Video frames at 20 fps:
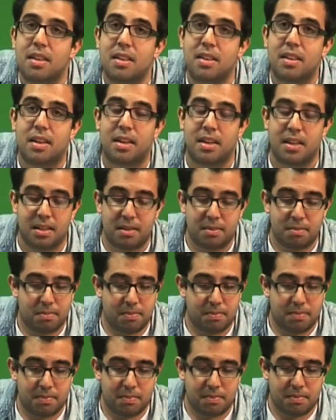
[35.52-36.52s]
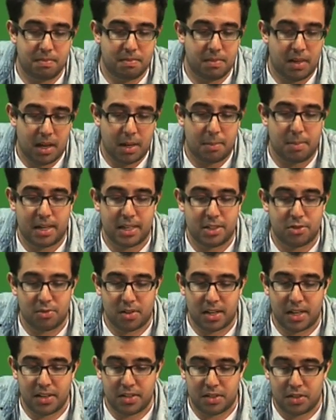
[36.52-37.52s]
The iPad is
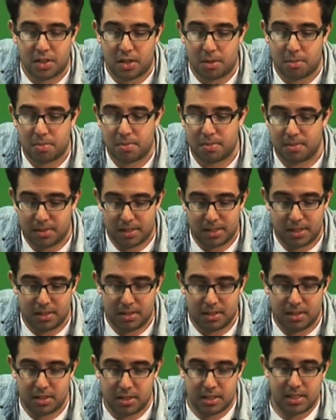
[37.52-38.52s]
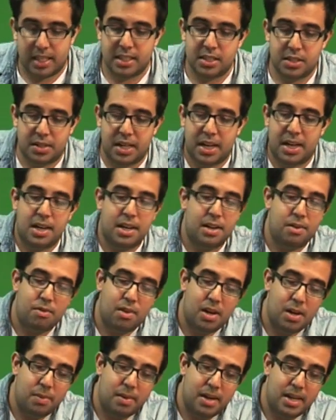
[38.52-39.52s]
right at the top, just lets you get it
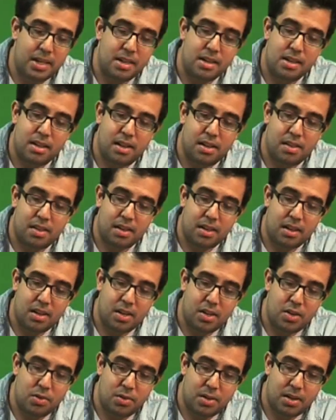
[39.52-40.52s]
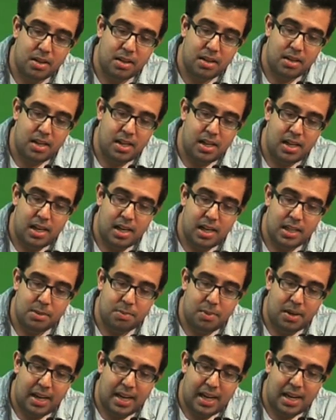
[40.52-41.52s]
right away, nothing annoying. Let's
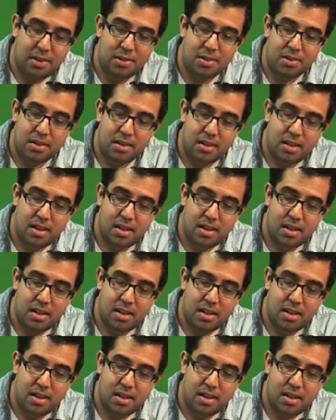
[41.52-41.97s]
pull it out.